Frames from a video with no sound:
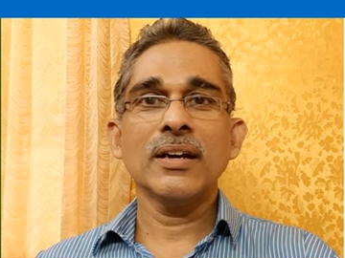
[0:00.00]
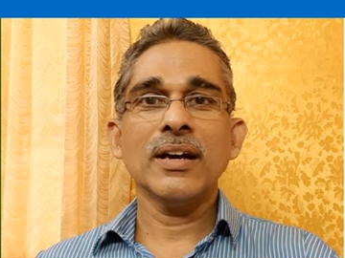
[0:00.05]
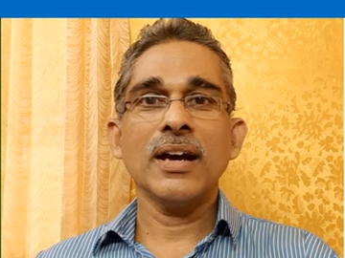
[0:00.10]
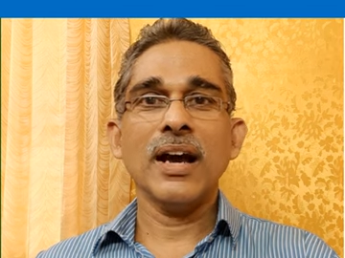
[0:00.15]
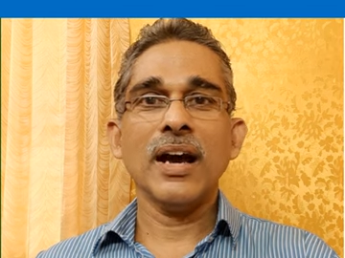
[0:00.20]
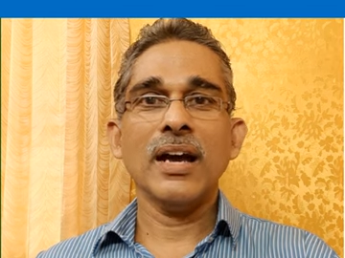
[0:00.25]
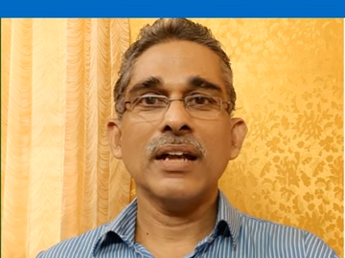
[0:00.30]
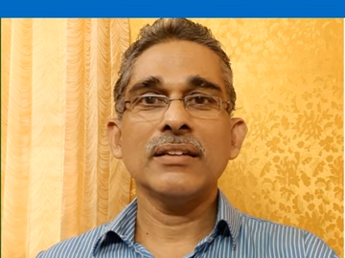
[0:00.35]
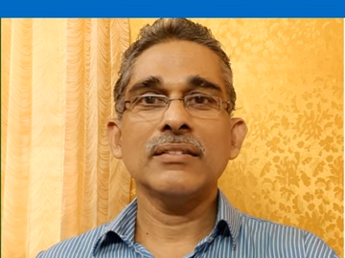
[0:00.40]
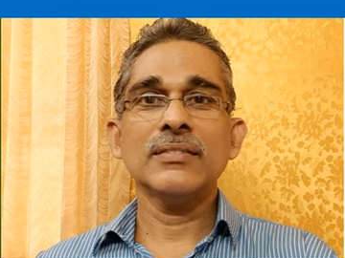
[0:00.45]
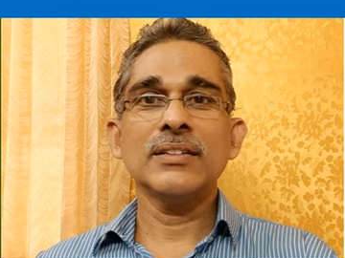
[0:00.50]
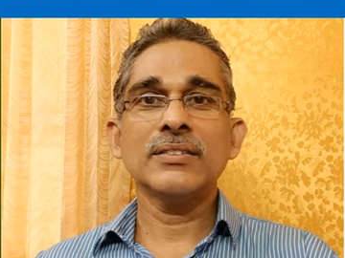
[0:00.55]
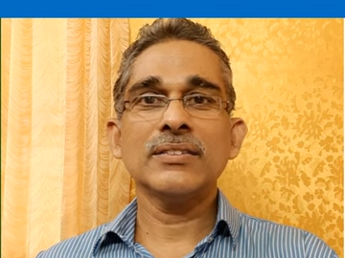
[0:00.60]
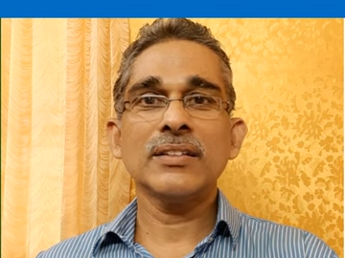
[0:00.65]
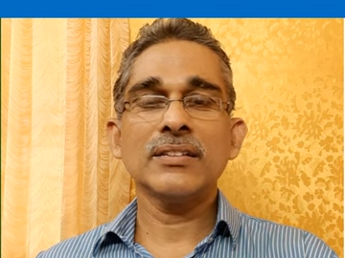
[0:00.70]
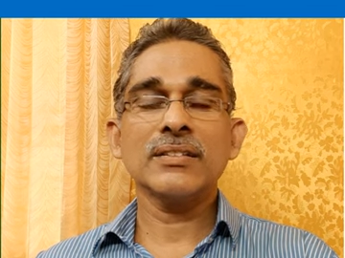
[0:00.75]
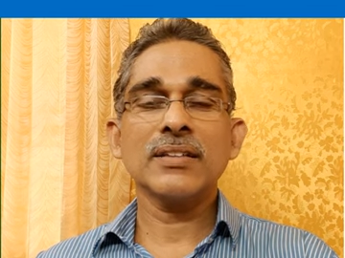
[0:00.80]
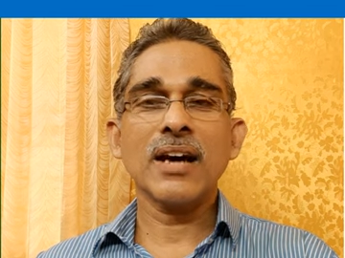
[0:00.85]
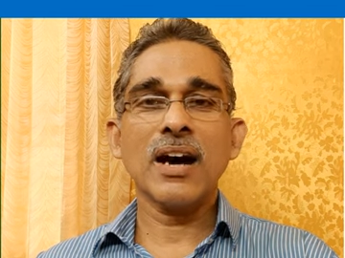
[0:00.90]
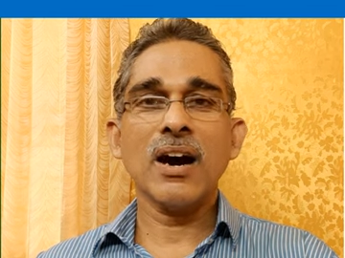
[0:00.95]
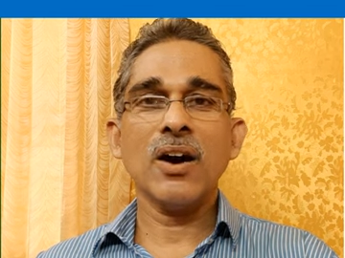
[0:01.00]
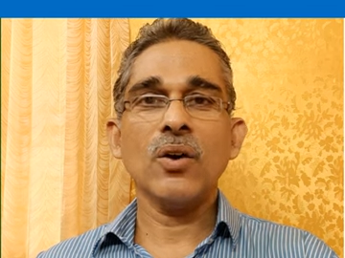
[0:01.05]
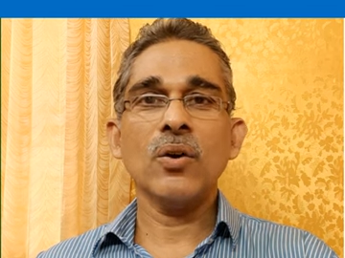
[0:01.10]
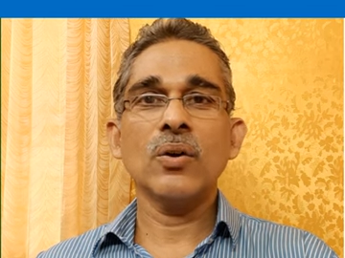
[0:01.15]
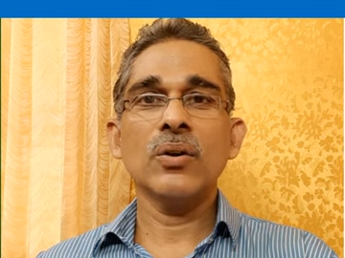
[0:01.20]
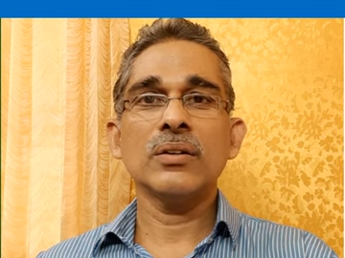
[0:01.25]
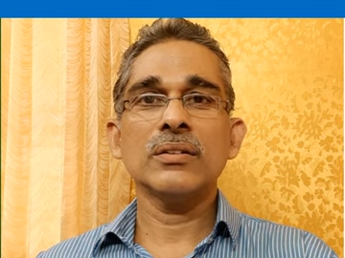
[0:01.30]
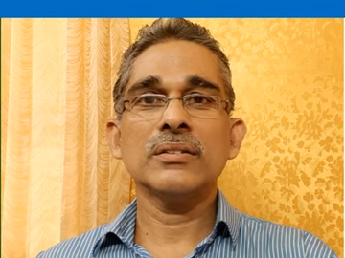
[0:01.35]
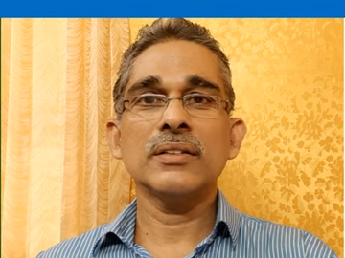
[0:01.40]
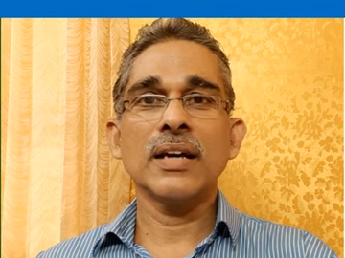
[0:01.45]
And this is
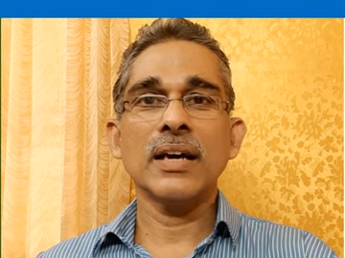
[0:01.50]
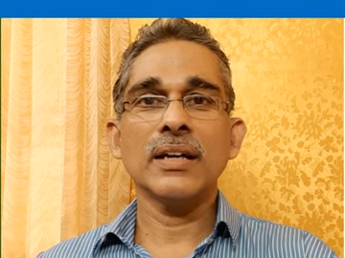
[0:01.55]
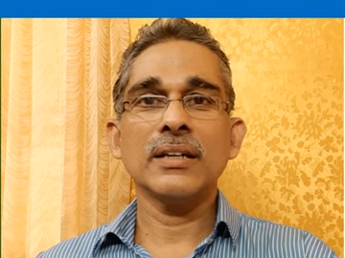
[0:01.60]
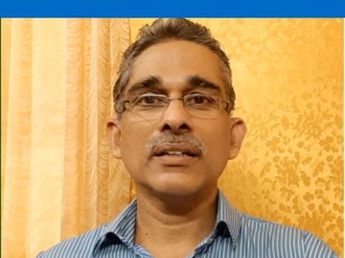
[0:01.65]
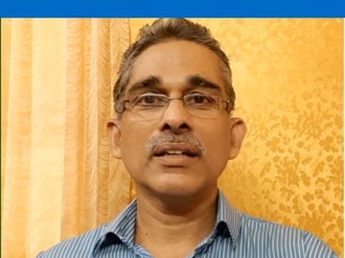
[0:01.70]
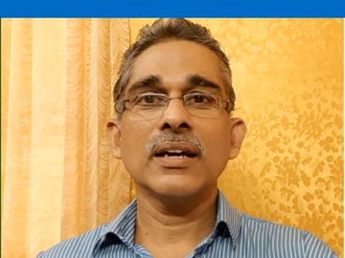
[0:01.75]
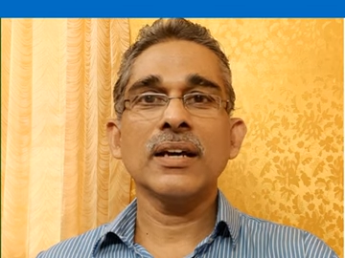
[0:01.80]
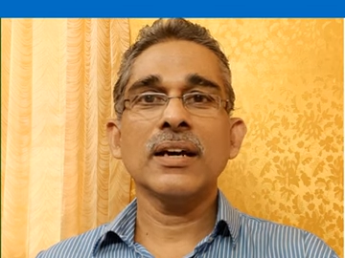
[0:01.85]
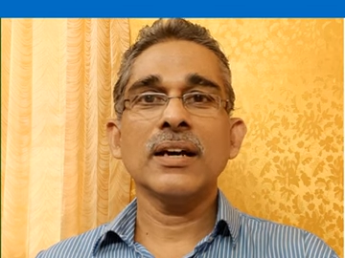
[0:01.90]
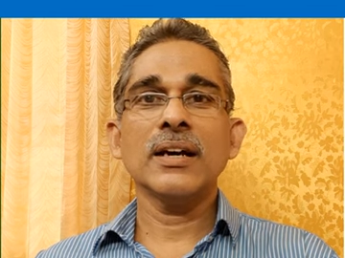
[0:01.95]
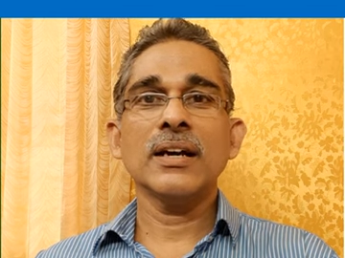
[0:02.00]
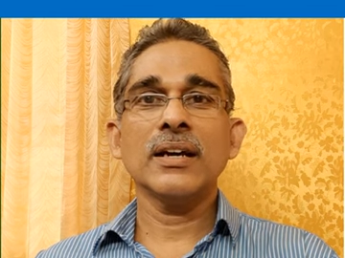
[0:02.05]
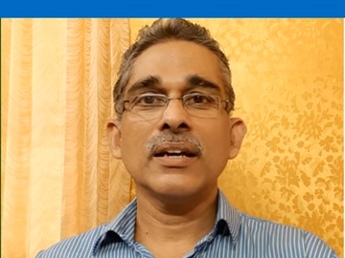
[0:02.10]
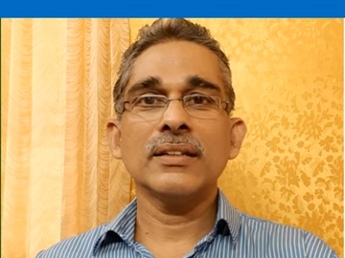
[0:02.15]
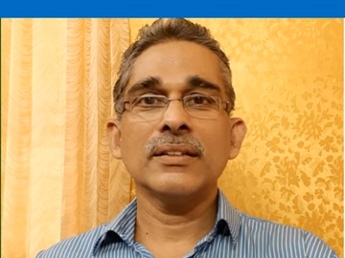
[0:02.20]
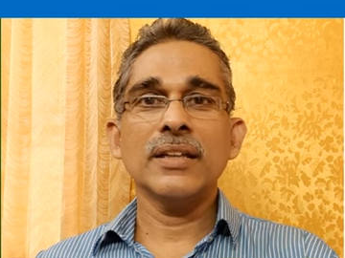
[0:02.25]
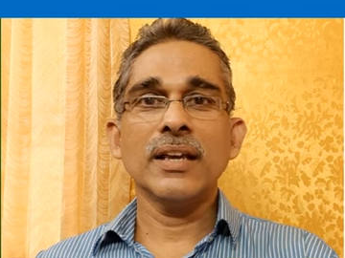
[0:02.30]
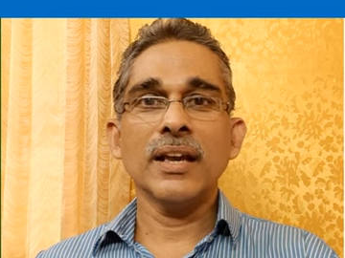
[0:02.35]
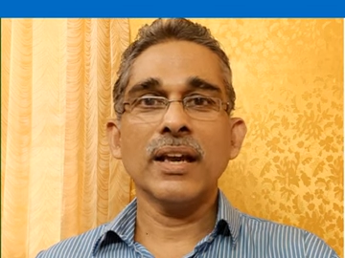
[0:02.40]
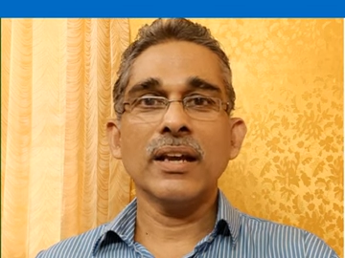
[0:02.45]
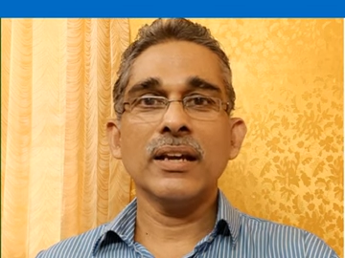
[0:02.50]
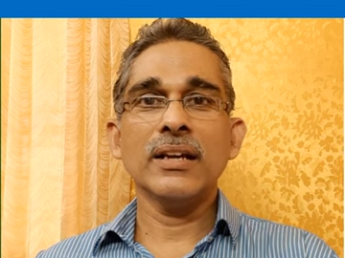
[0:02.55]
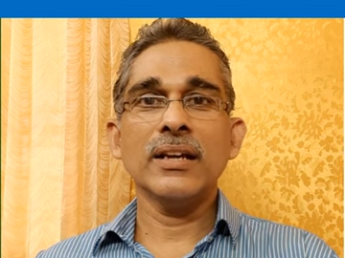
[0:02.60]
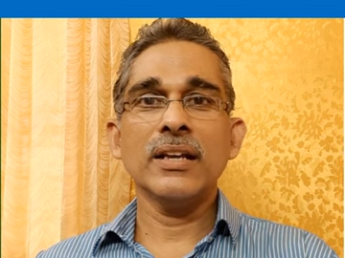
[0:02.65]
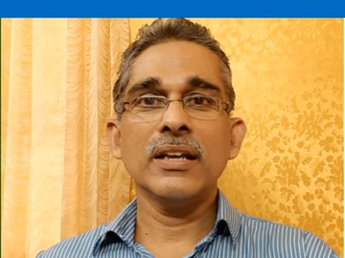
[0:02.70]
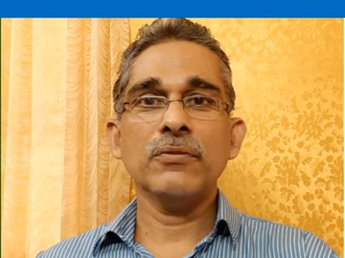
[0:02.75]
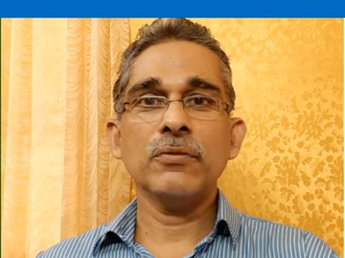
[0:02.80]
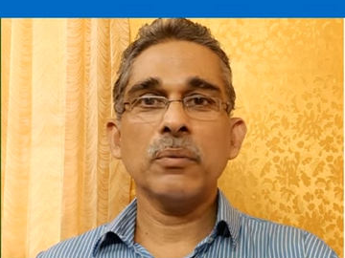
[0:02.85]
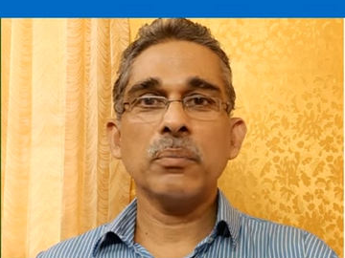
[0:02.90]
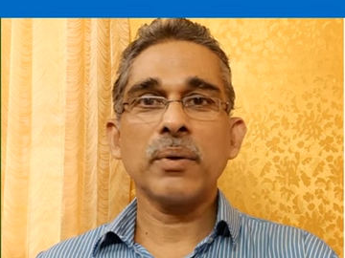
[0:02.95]
how that the
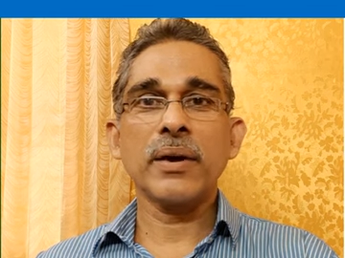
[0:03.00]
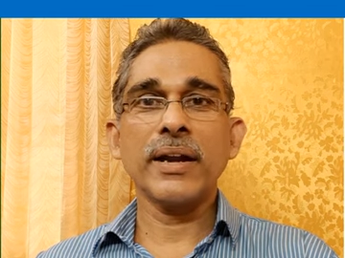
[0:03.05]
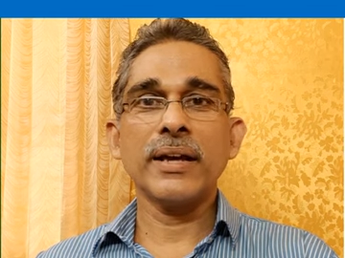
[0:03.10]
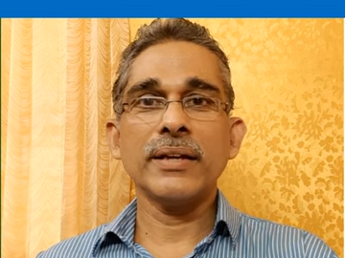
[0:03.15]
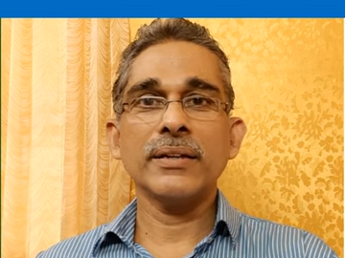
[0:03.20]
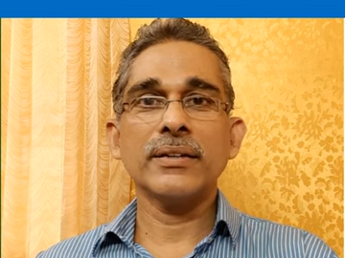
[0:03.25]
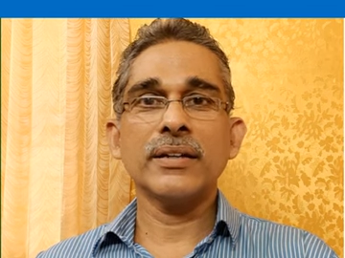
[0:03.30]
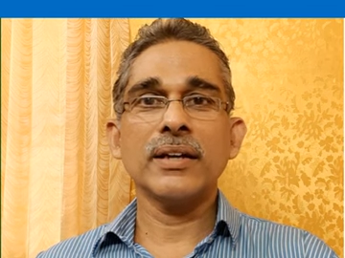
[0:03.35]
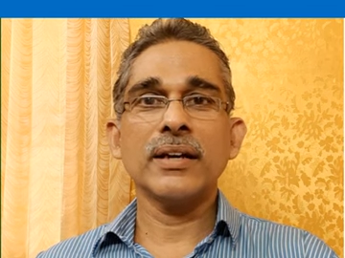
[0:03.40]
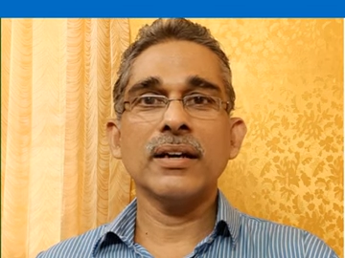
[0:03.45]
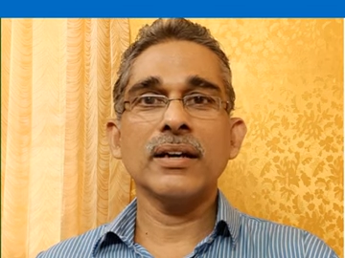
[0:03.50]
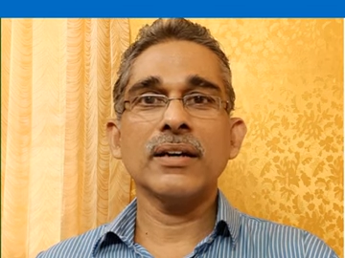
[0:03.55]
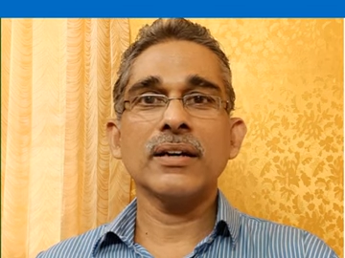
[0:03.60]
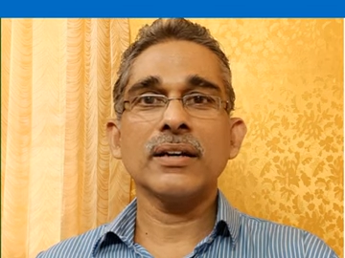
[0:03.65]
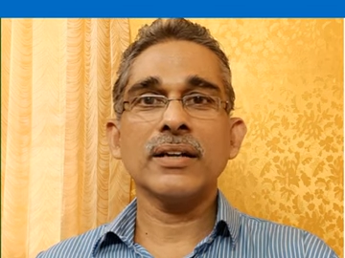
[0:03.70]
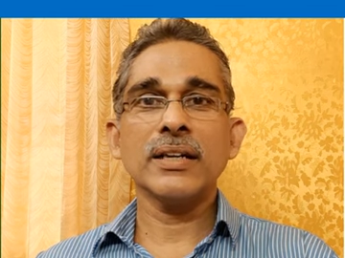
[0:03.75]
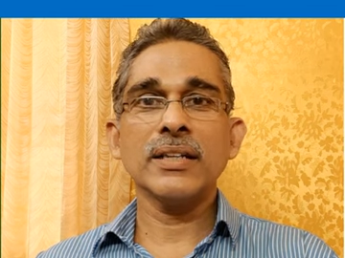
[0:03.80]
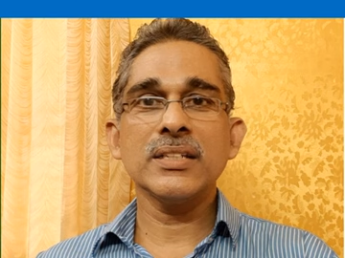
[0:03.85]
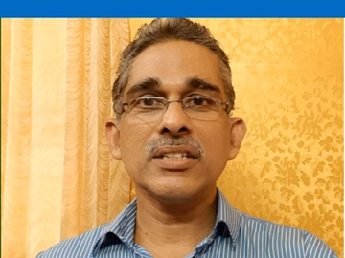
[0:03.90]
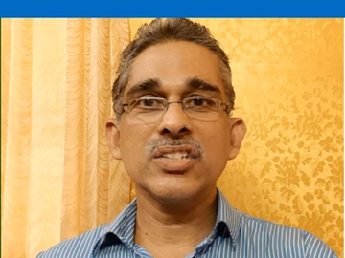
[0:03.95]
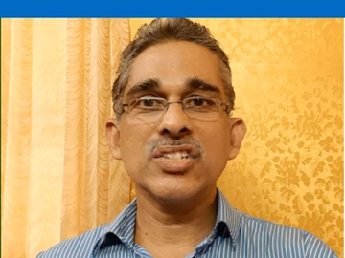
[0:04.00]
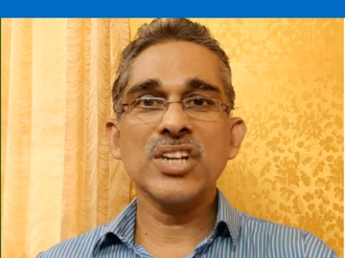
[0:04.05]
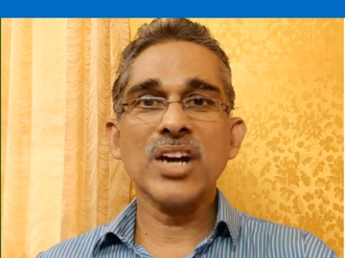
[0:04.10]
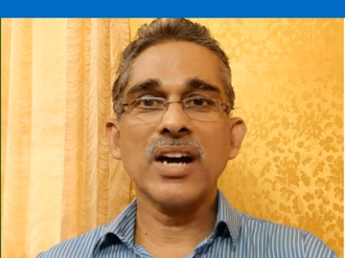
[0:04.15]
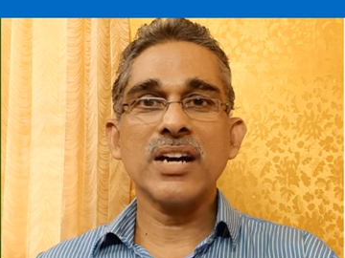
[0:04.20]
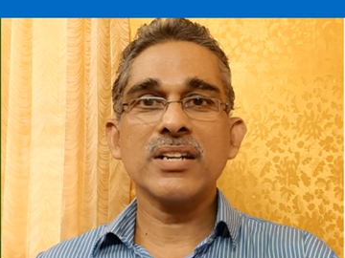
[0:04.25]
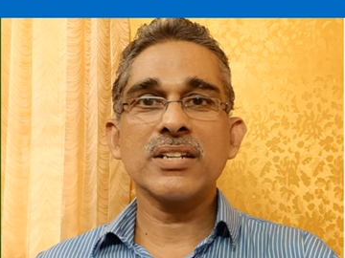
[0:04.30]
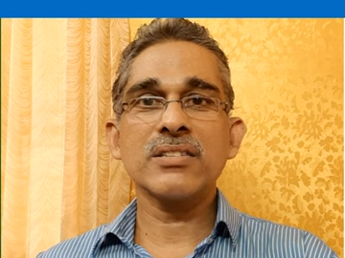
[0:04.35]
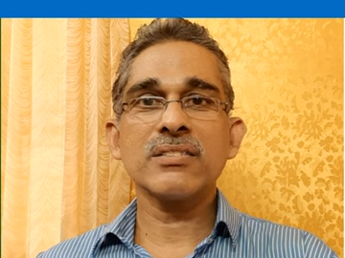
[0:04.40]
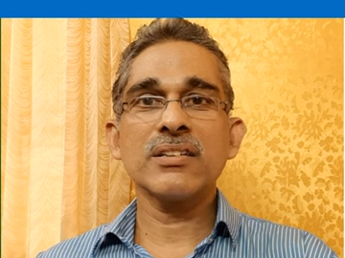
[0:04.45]
defibrillator
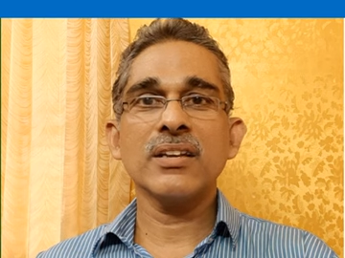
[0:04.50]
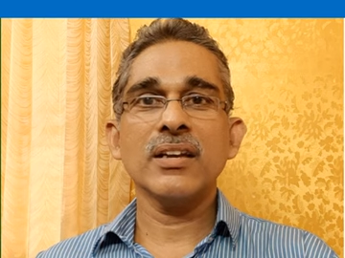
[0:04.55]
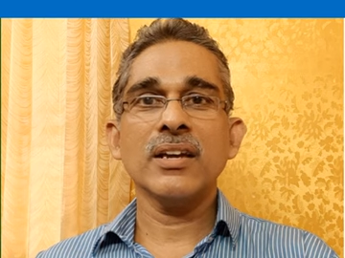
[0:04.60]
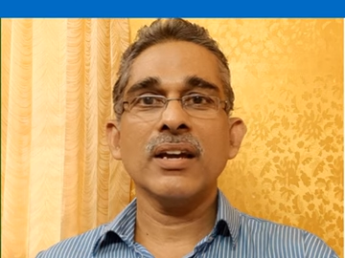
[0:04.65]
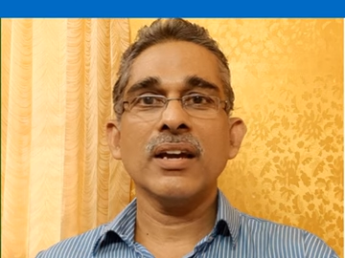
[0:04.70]
restarts